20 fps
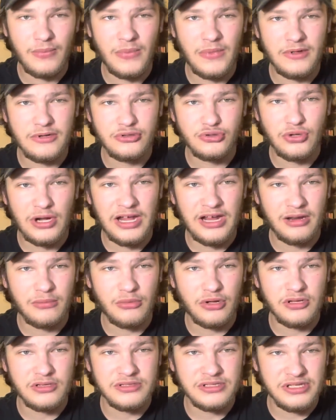Dragon
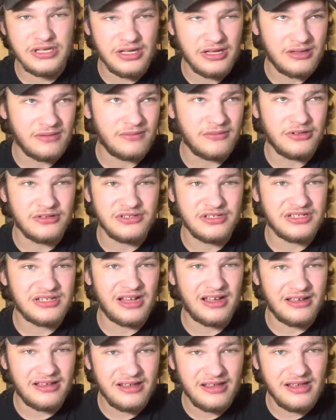Ball Z, you just
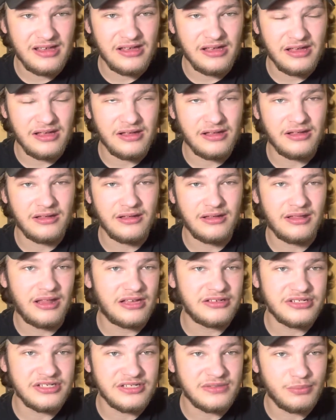got ki.
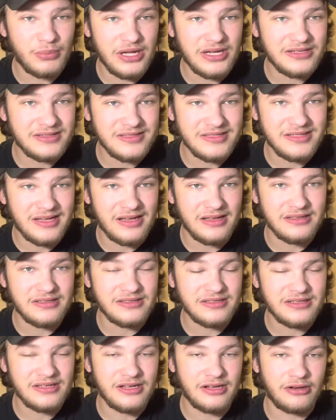That just makes
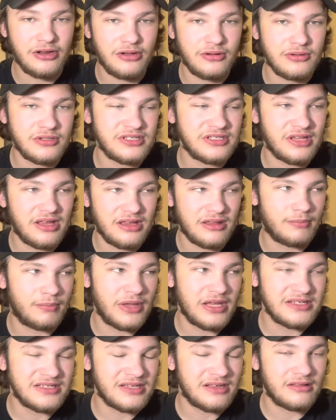sense. It's
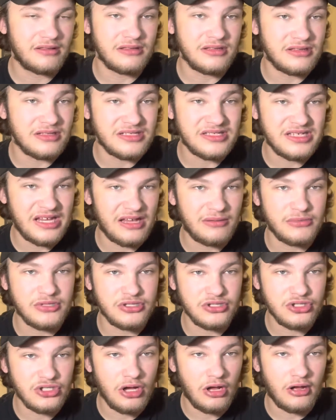basically the same as
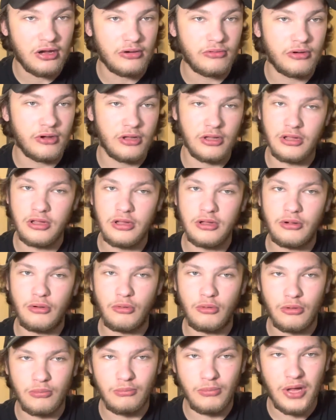chakra
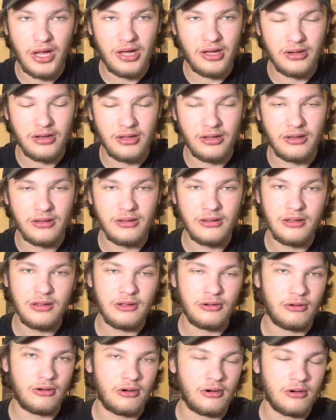or mana
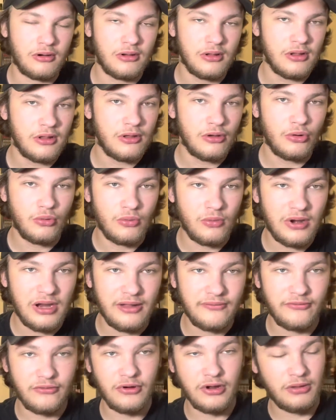or
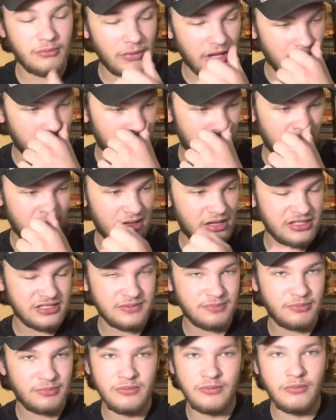whatever it may be. It's
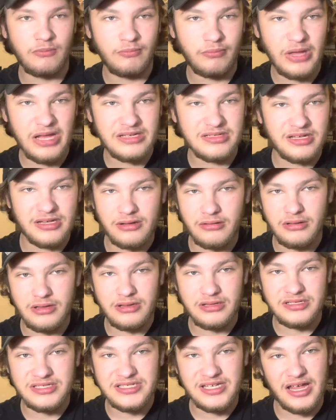basically
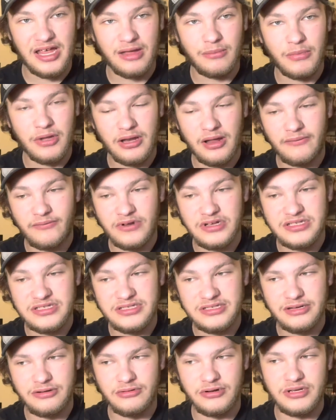the same in every
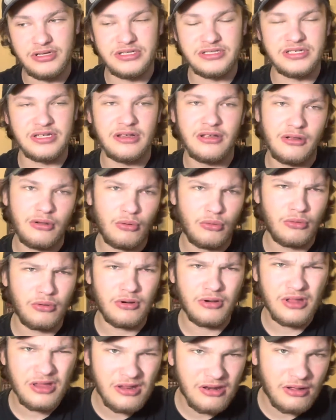series. Or,
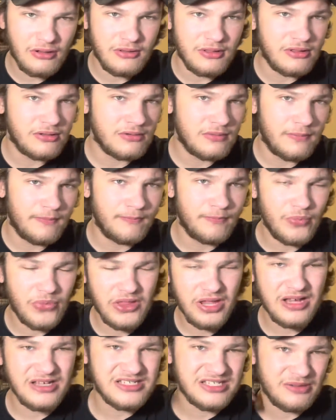you
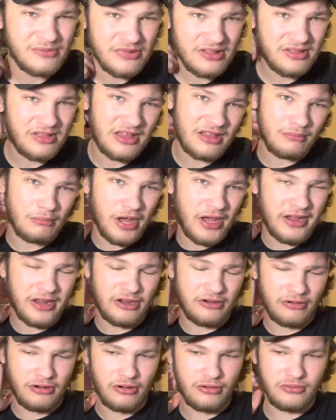got something like My
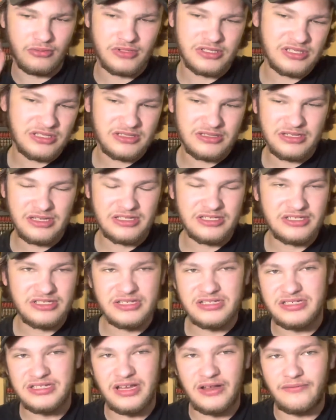Hero, which it's
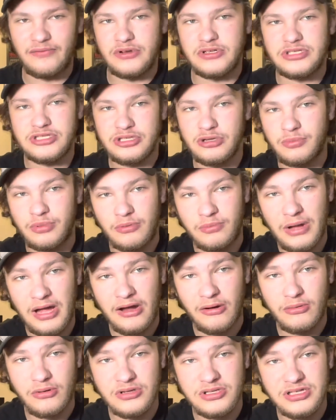just different
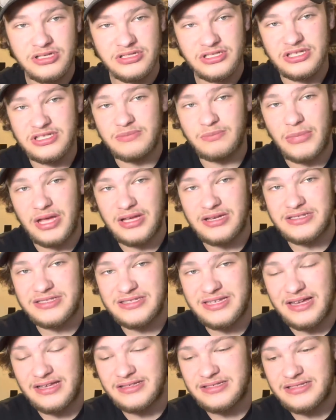superpowers. It just makes
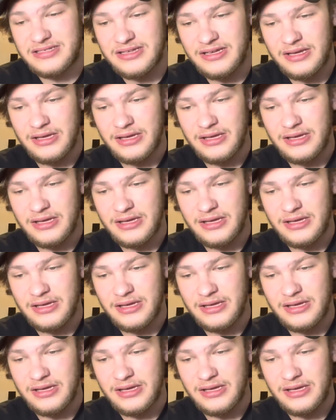sense.